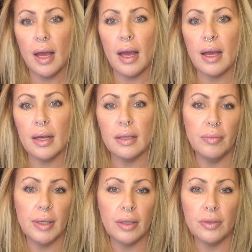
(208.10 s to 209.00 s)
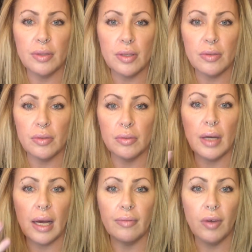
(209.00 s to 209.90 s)
And we can use it to
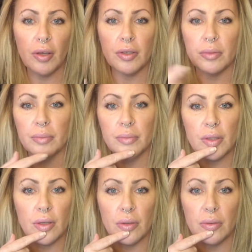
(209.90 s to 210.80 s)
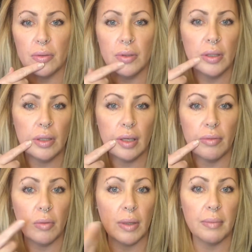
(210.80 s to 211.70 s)
add volume. So if we
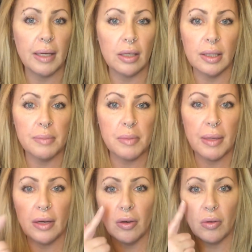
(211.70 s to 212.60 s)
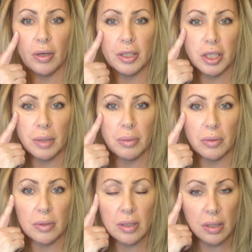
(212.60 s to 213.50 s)
want to make our lips bigger or our
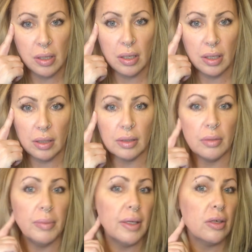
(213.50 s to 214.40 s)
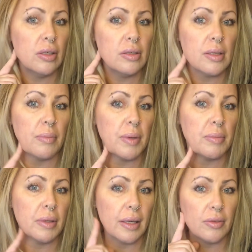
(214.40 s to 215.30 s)
cheekbones a little bigger, some people
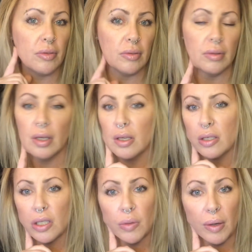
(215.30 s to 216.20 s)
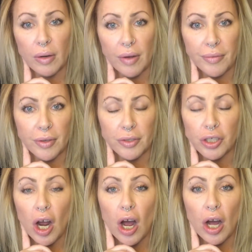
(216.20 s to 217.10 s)
like to square off their
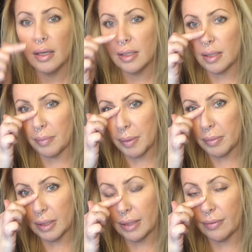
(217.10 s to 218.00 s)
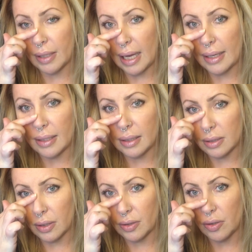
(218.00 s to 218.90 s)
jaw. Some people even add it into
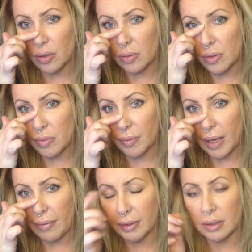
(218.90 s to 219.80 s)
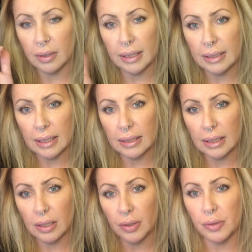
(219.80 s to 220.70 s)
the nose when we have a little indent in
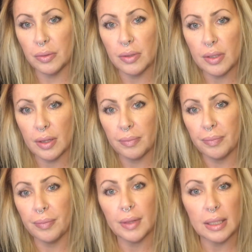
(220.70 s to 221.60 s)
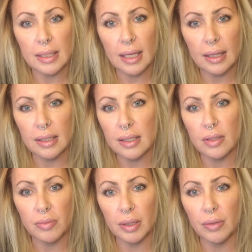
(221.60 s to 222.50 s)
the nose. Things like this,
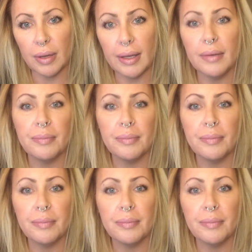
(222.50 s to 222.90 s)
it's really great.